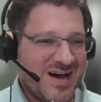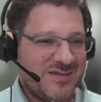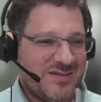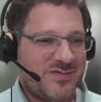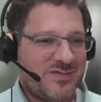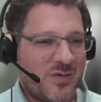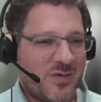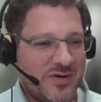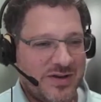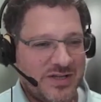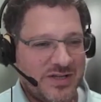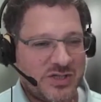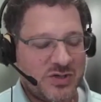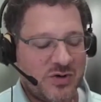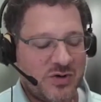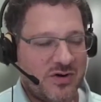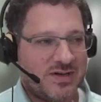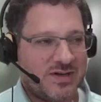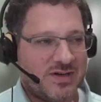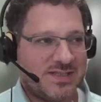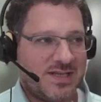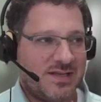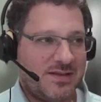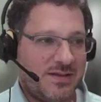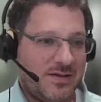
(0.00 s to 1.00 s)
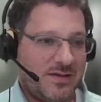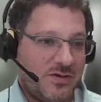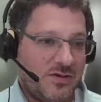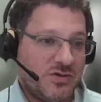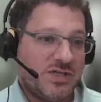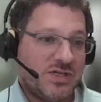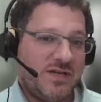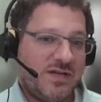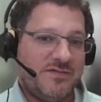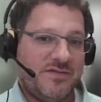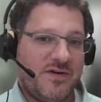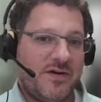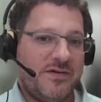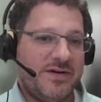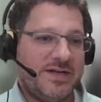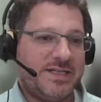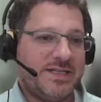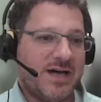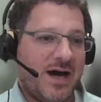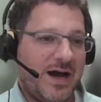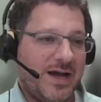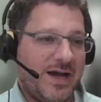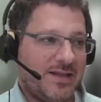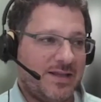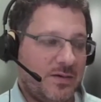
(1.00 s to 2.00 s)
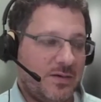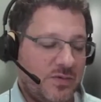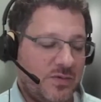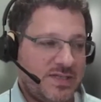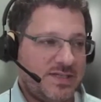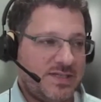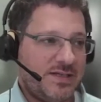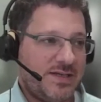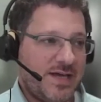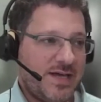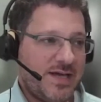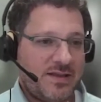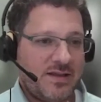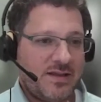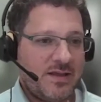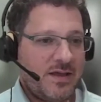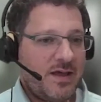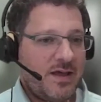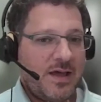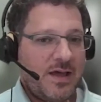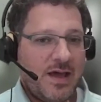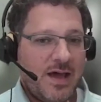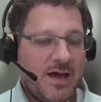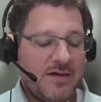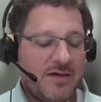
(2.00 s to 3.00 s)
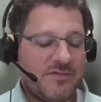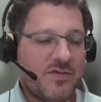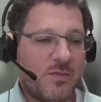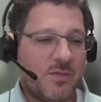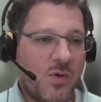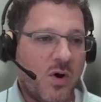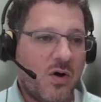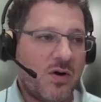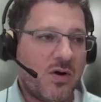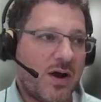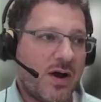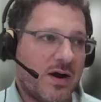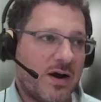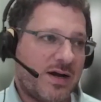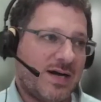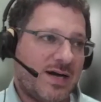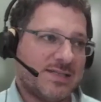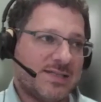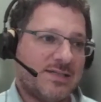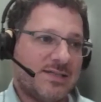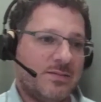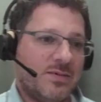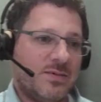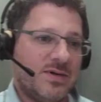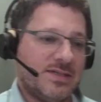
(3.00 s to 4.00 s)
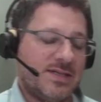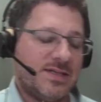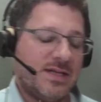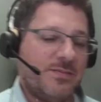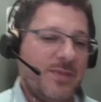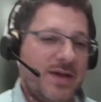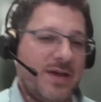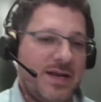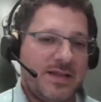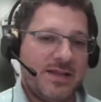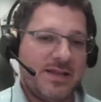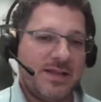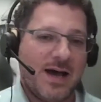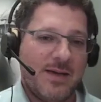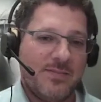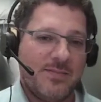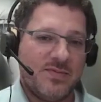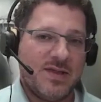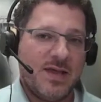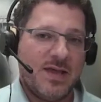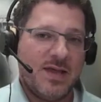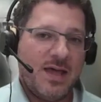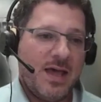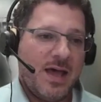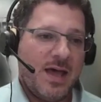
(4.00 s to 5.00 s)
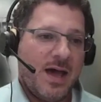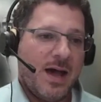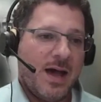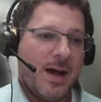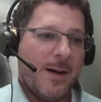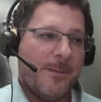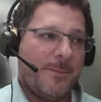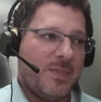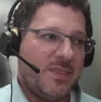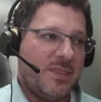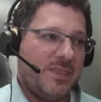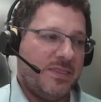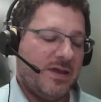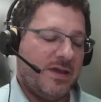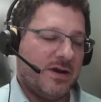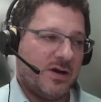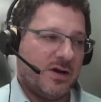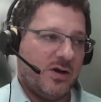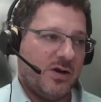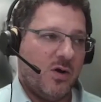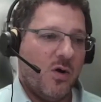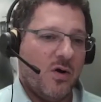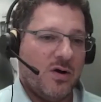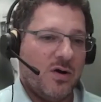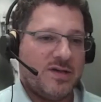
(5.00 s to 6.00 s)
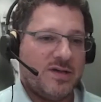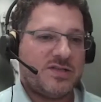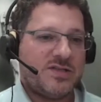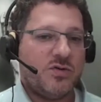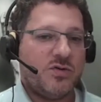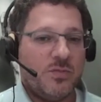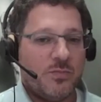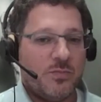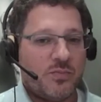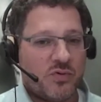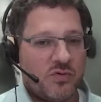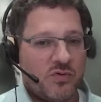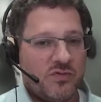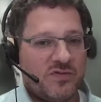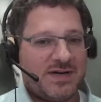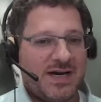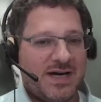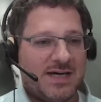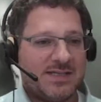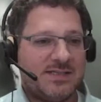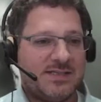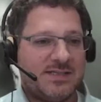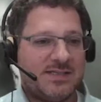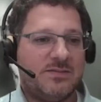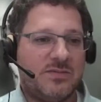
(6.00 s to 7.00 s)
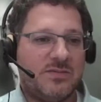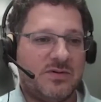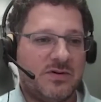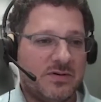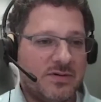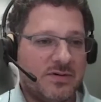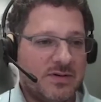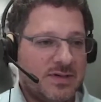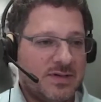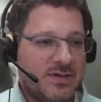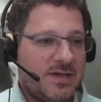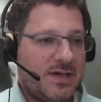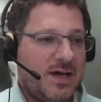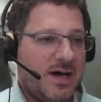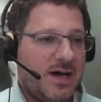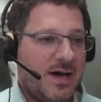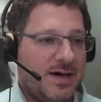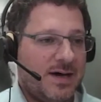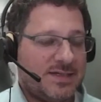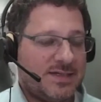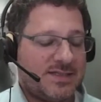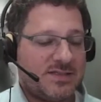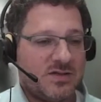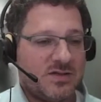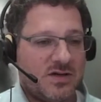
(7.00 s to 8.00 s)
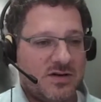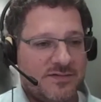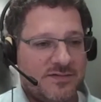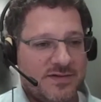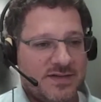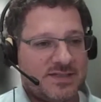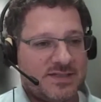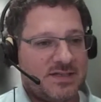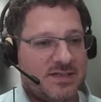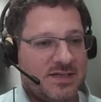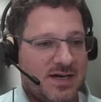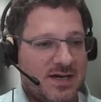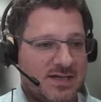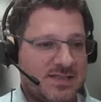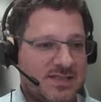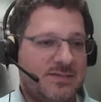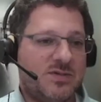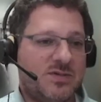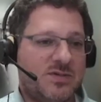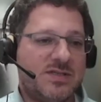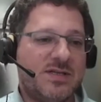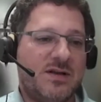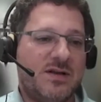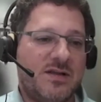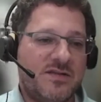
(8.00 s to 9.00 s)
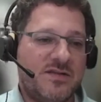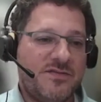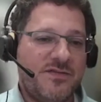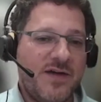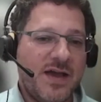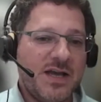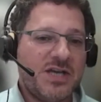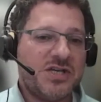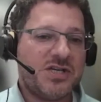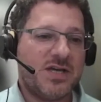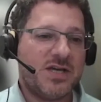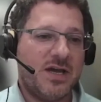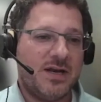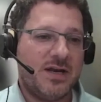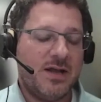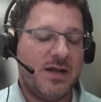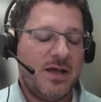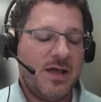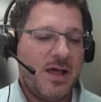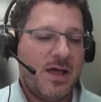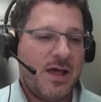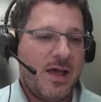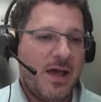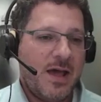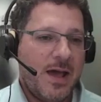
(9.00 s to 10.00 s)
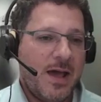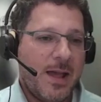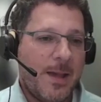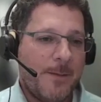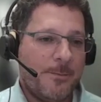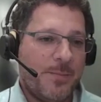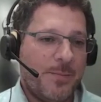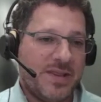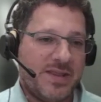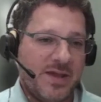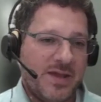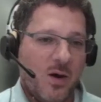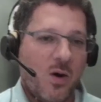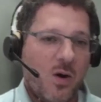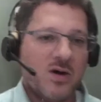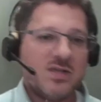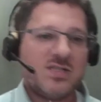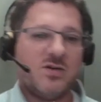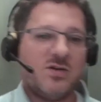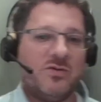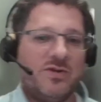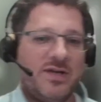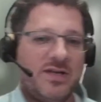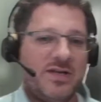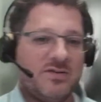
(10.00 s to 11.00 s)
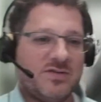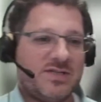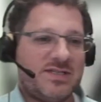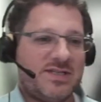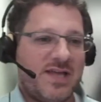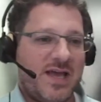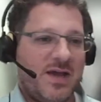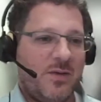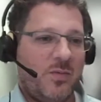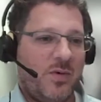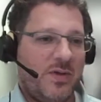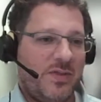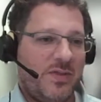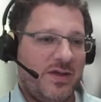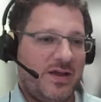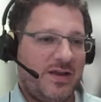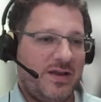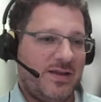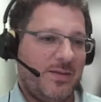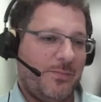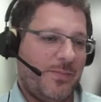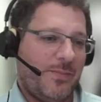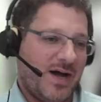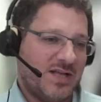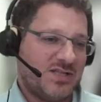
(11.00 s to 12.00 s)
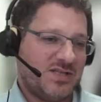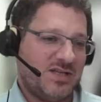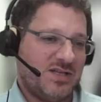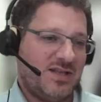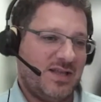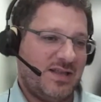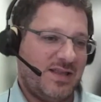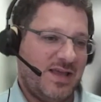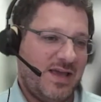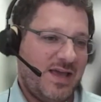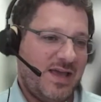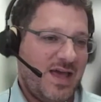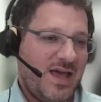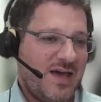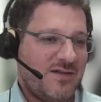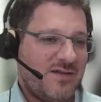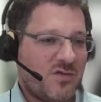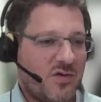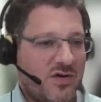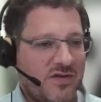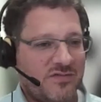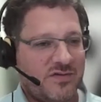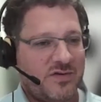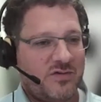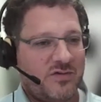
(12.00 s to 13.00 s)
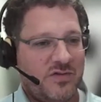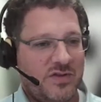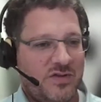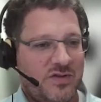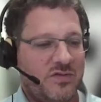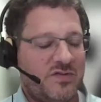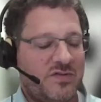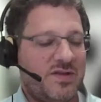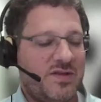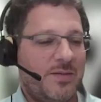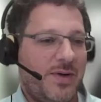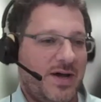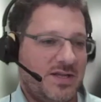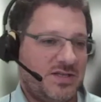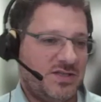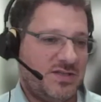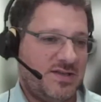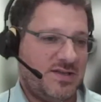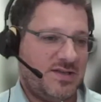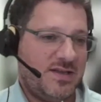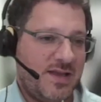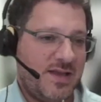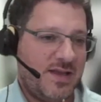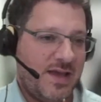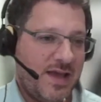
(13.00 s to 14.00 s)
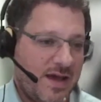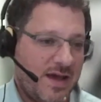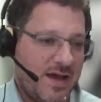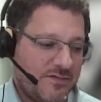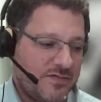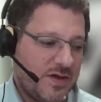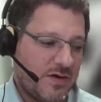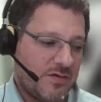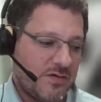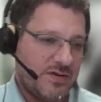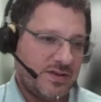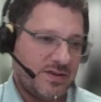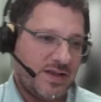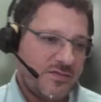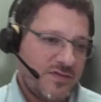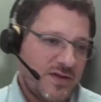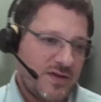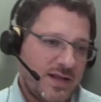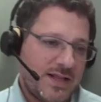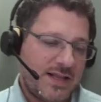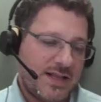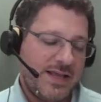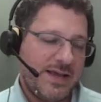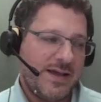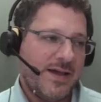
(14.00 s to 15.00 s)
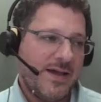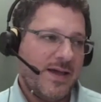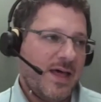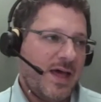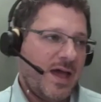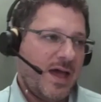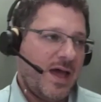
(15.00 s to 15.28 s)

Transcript: for insurers, and usually very tight. And we see that from all our customers, that many times their goal is to improve customer service and customer satisfaction, but they also need to stay within the budget that they have, or even reduce the budget that they have there. And definitely,